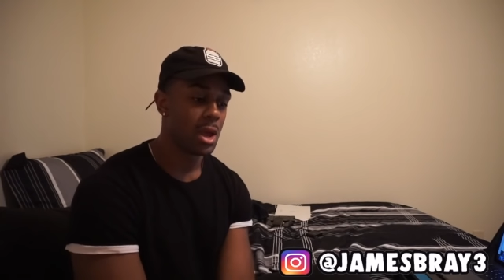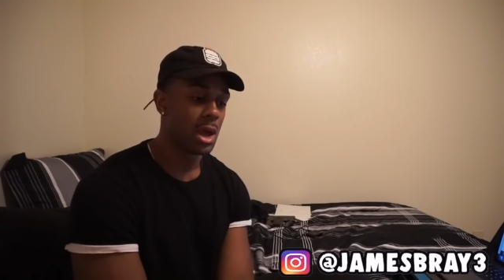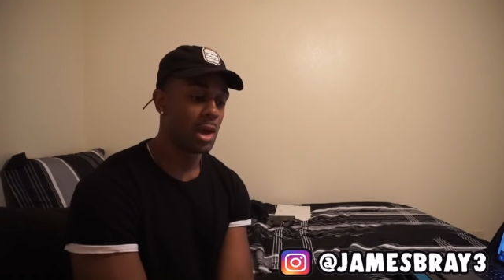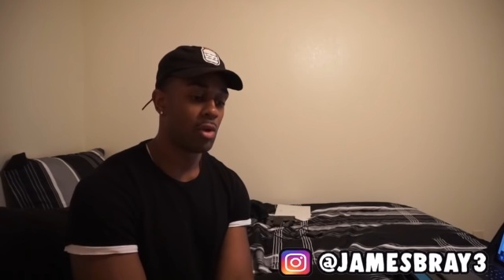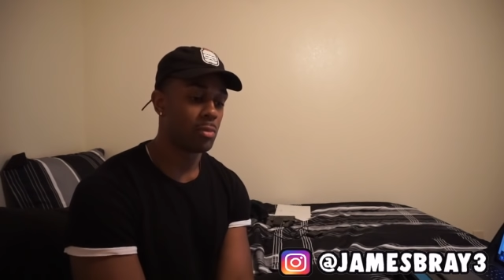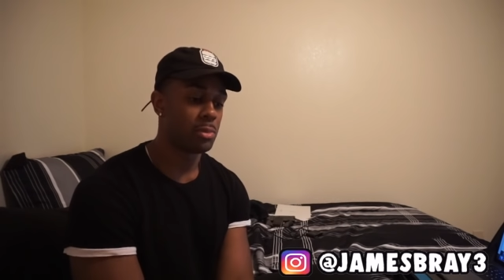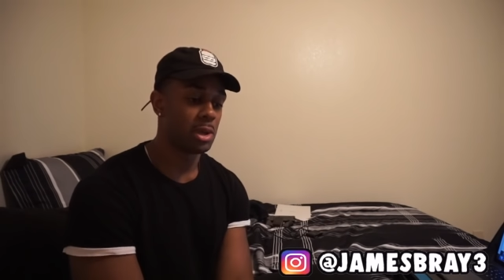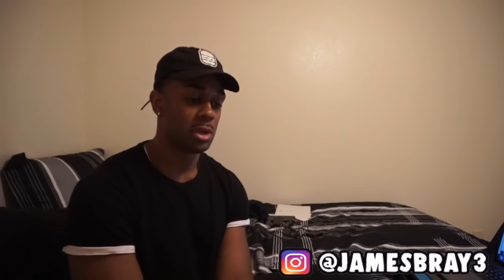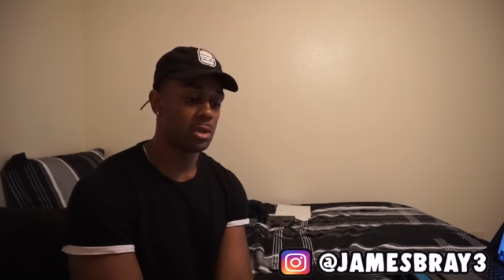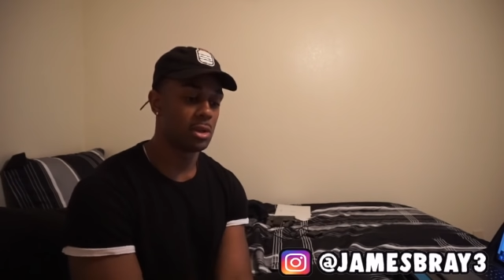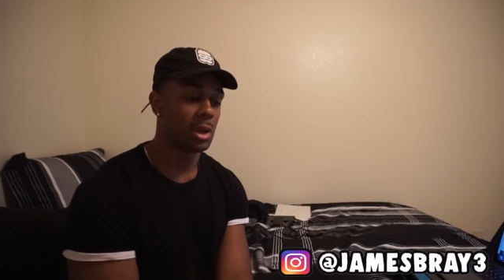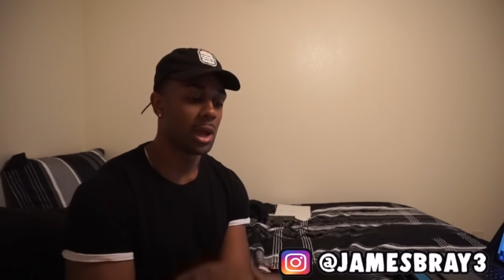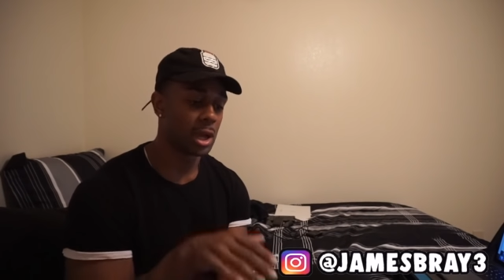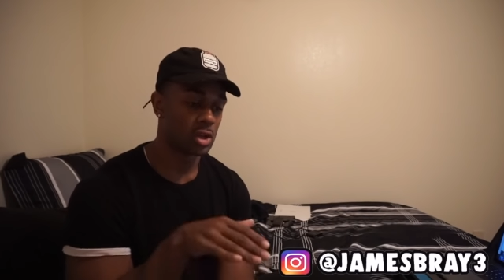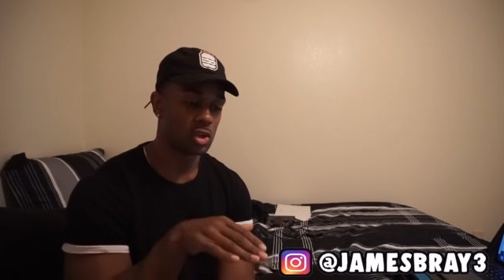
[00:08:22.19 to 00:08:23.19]
I will be
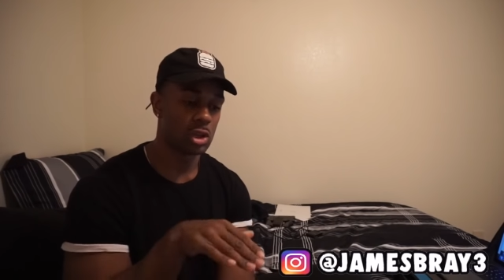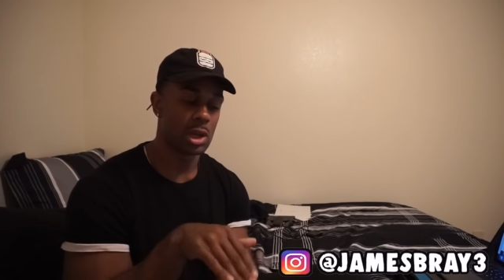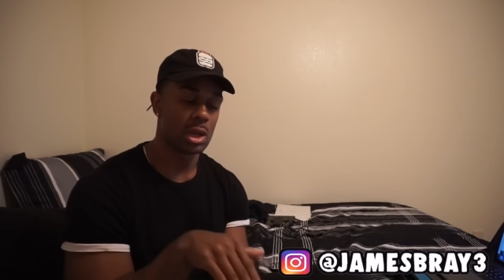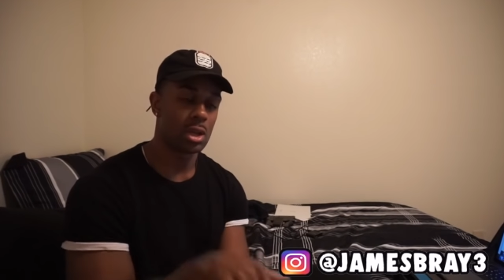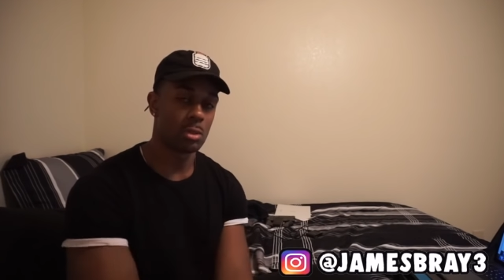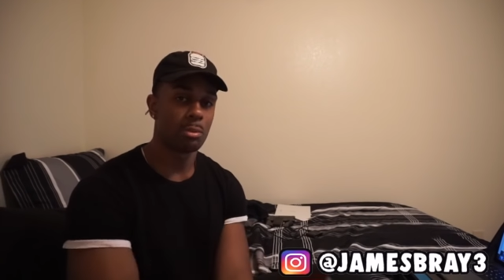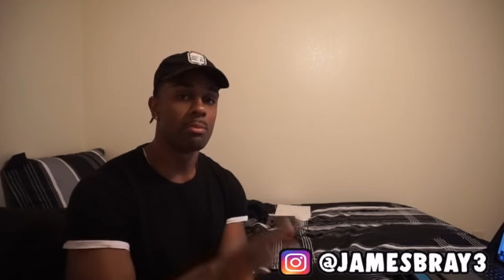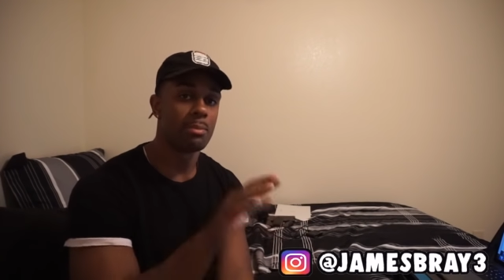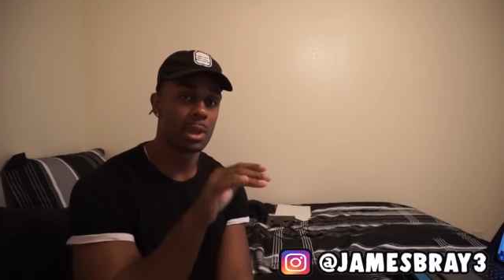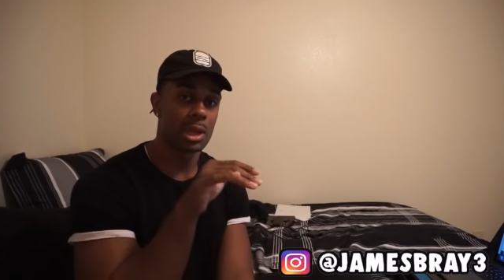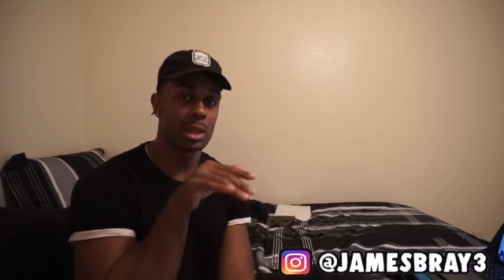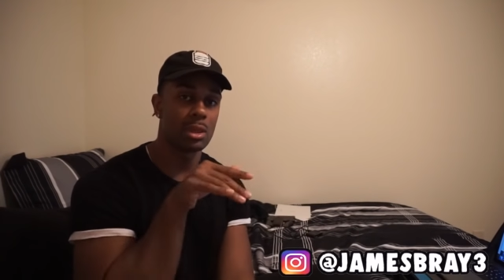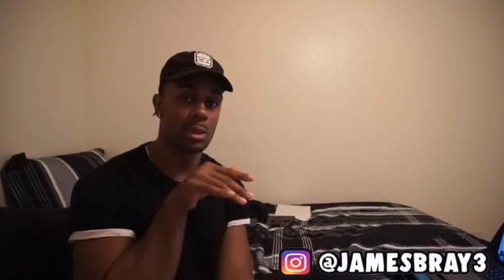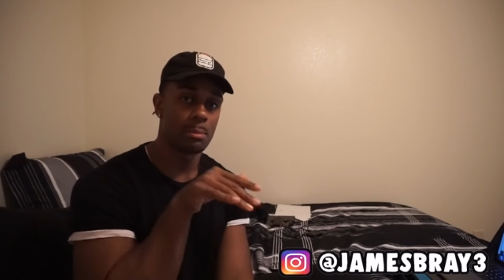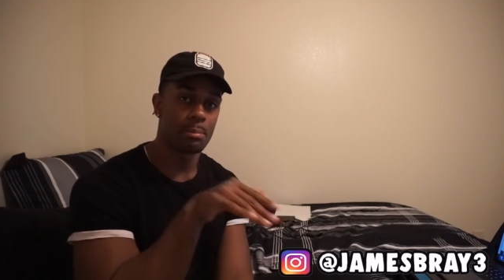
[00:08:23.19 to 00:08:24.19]
actually kind of
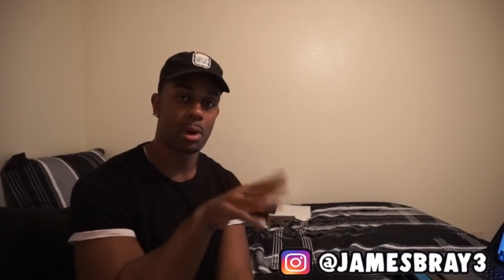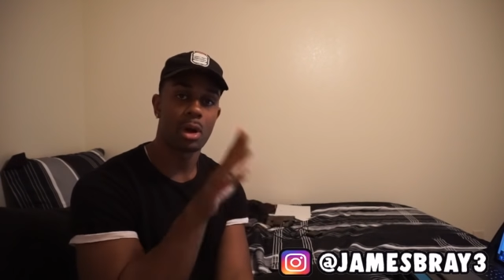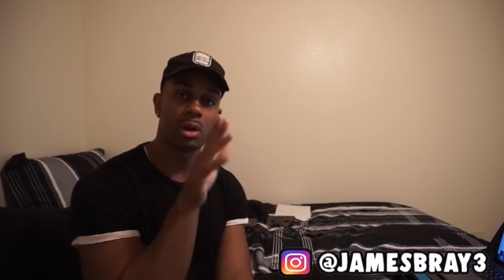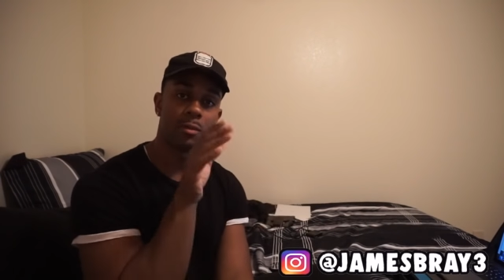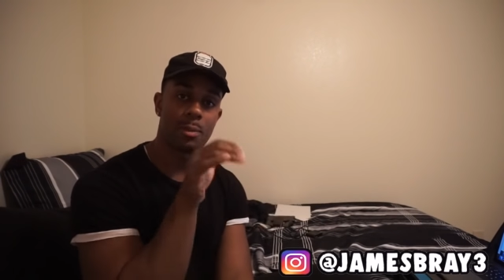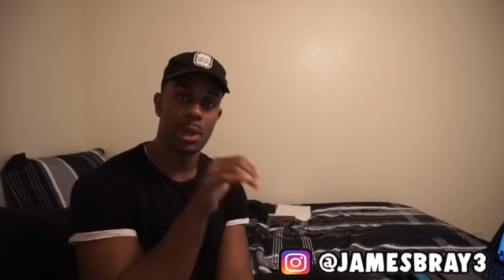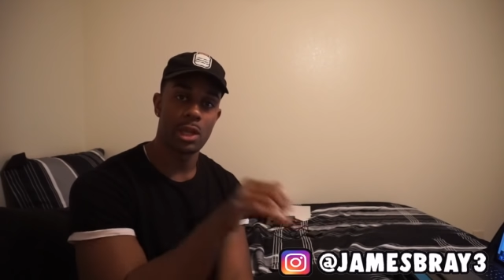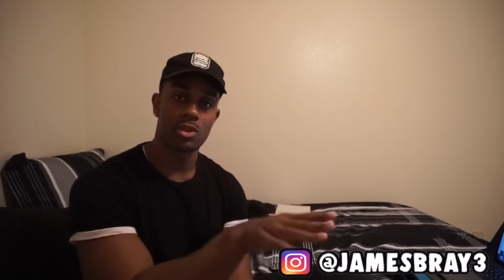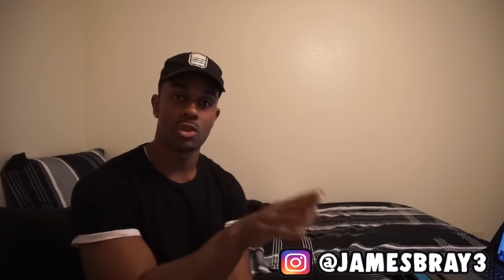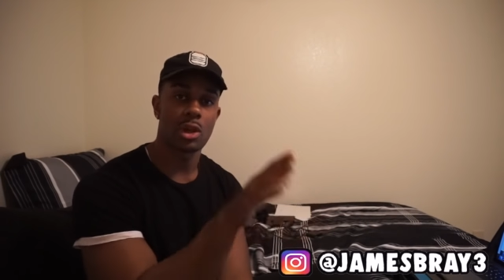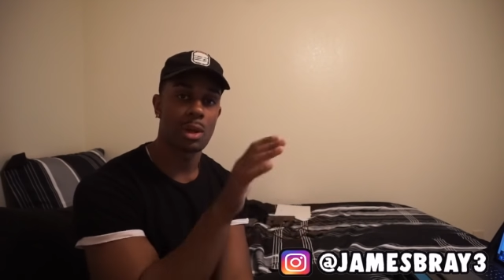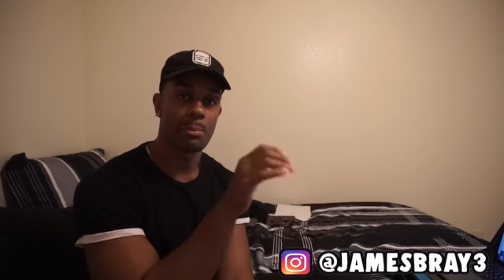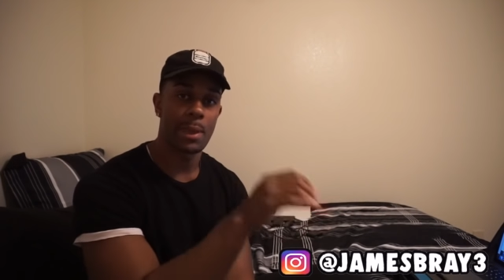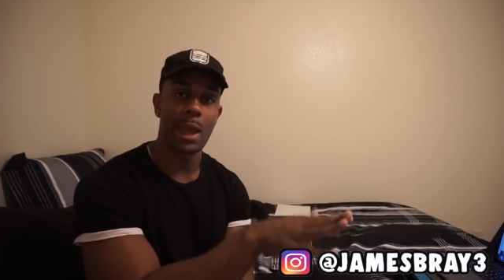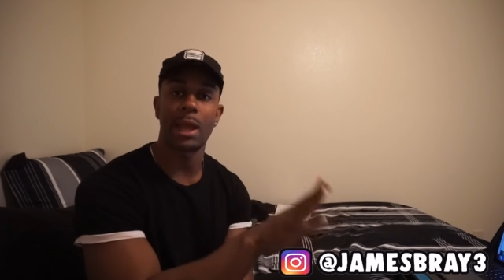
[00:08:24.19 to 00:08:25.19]
making them part of
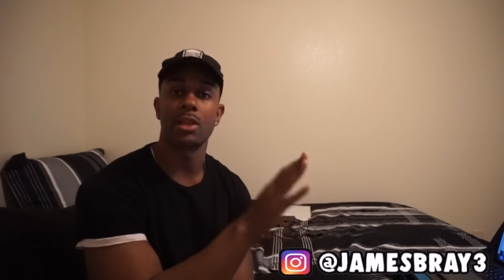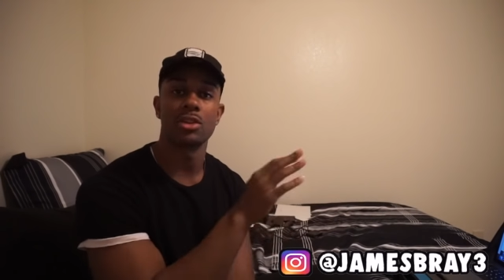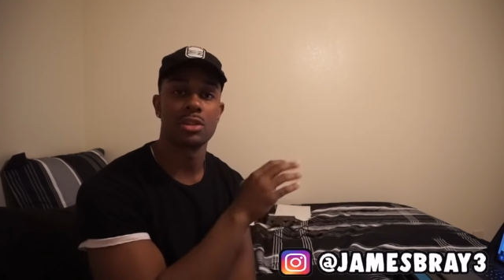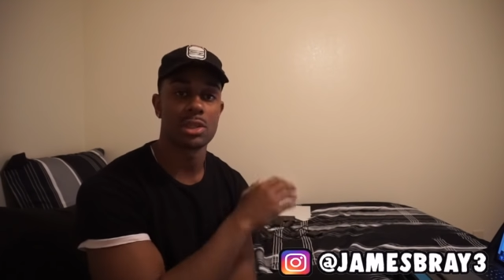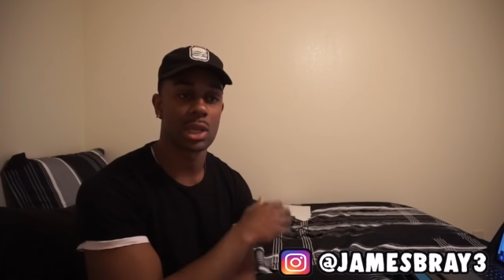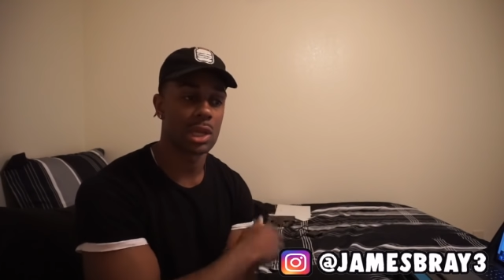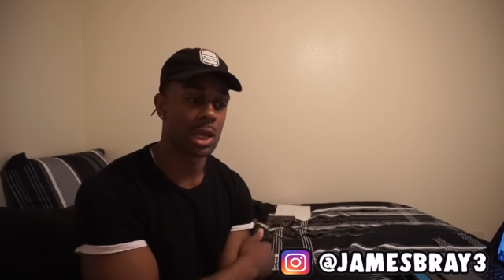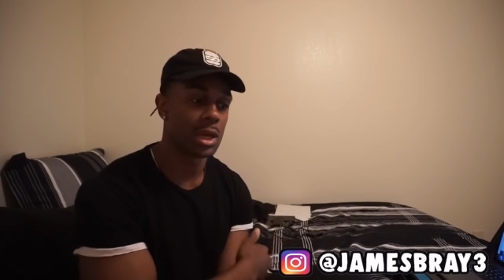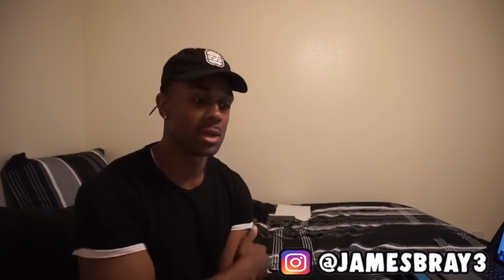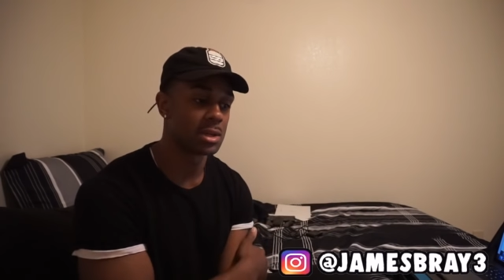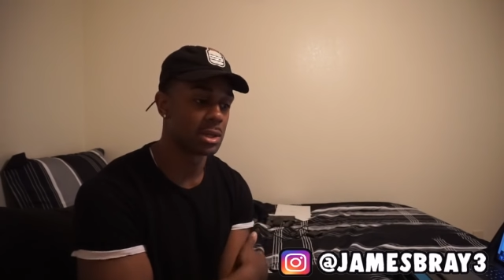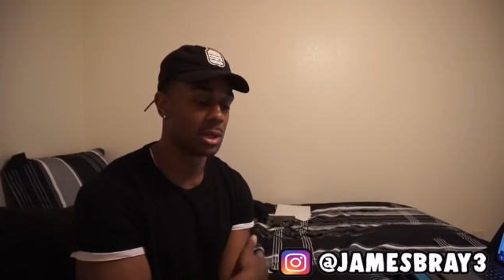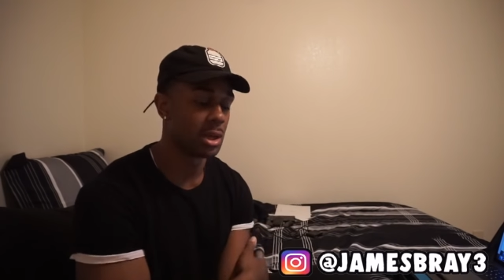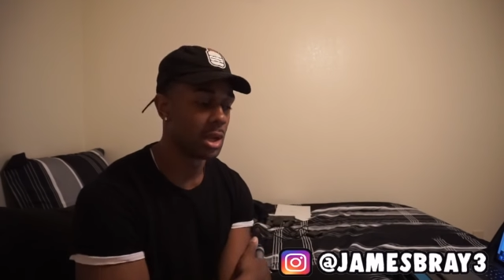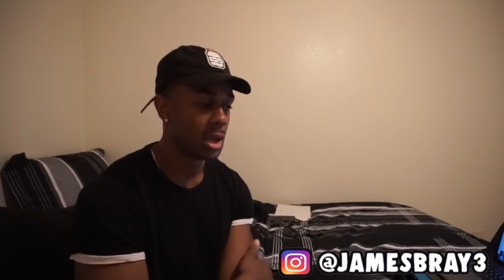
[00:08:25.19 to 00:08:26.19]
Patreon packages, I
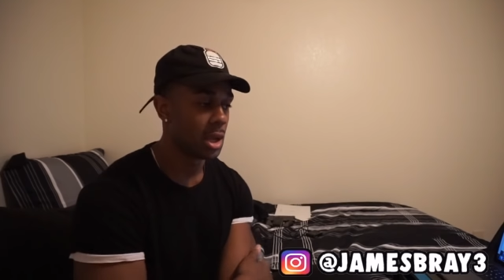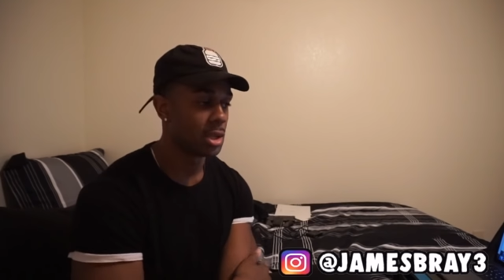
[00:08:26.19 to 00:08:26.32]
guess, and